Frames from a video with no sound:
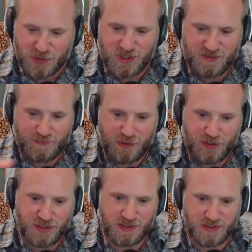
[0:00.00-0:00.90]
try to
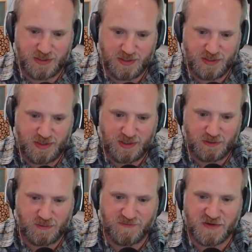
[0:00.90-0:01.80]
put
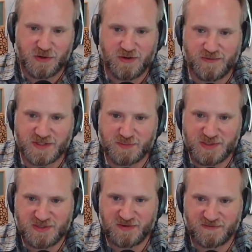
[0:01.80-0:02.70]
their review of a
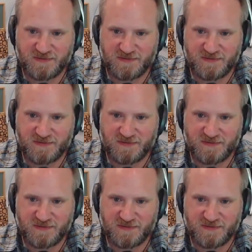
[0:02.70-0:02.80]
specific